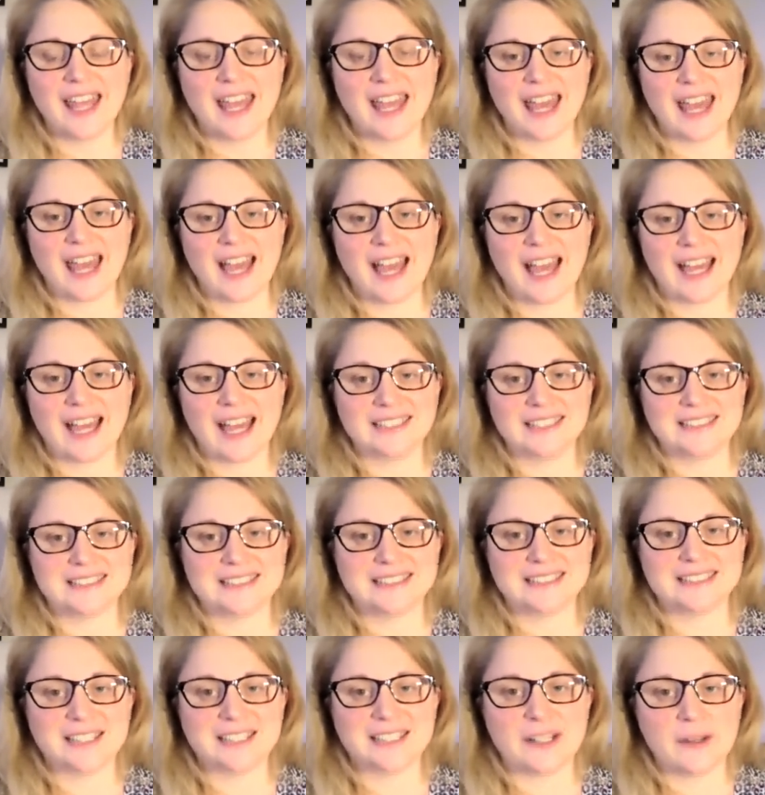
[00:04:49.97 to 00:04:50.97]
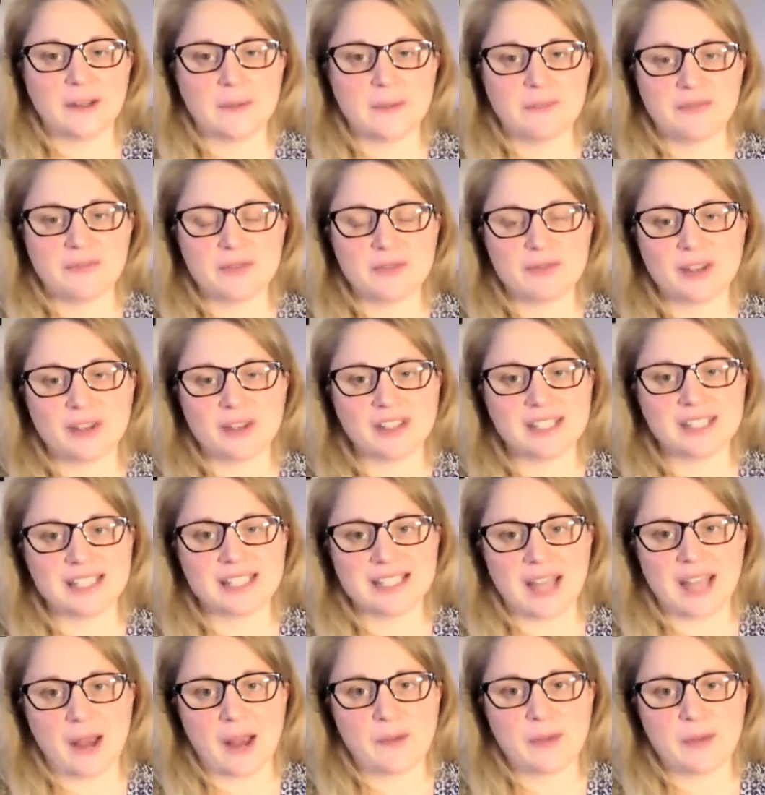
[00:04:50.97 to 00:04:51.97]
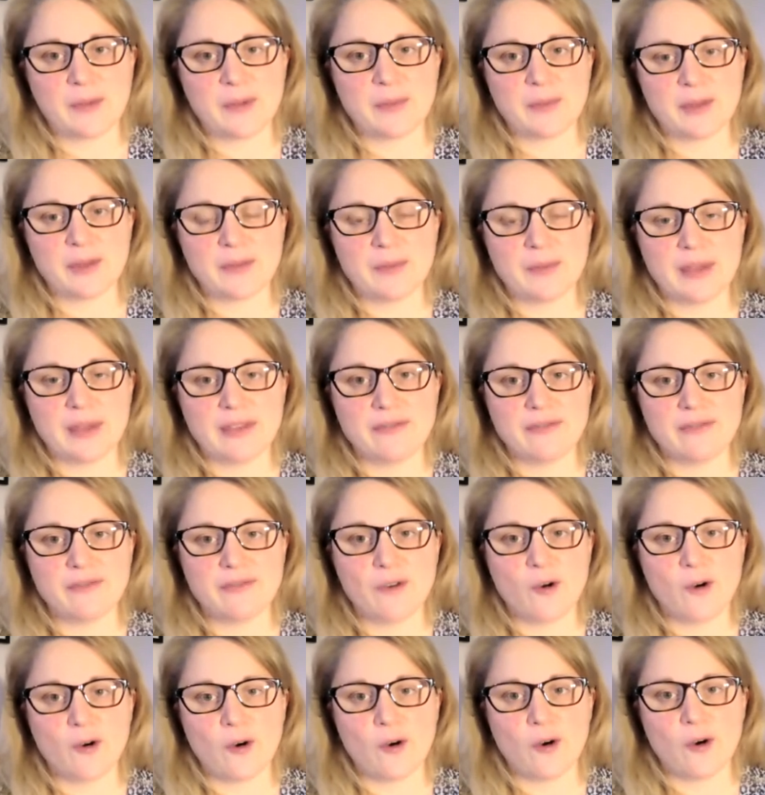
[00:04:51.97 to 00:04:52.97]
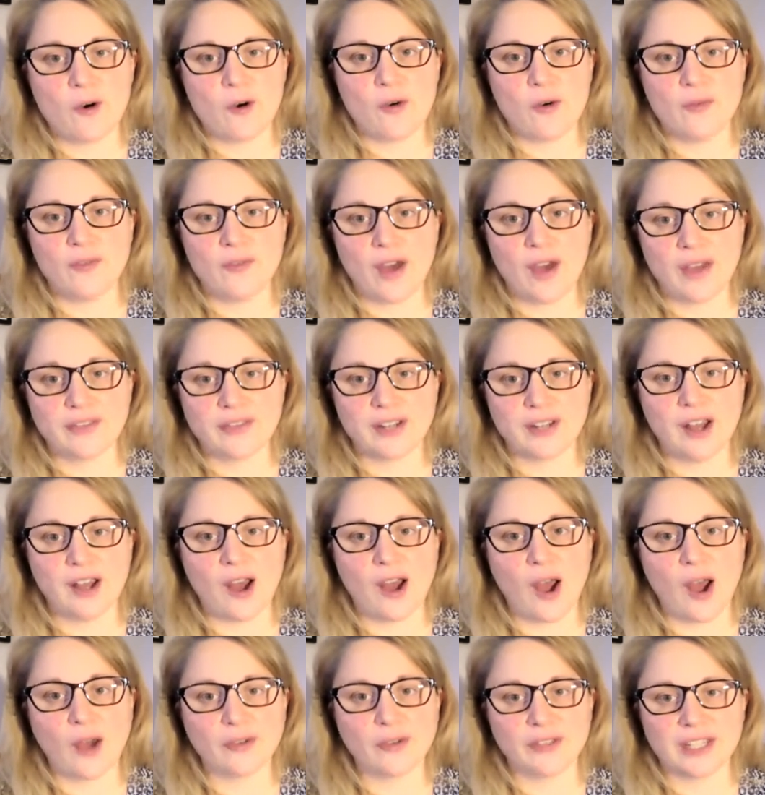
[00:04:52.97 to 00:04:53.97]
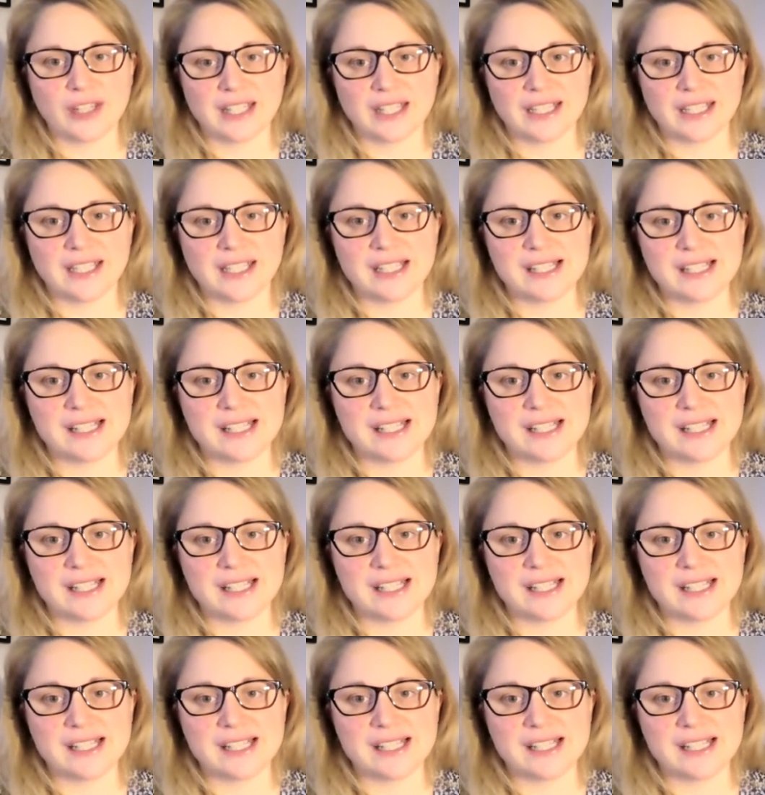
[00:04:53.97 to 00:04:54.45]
and Rusty's now been with me for 5.5 years.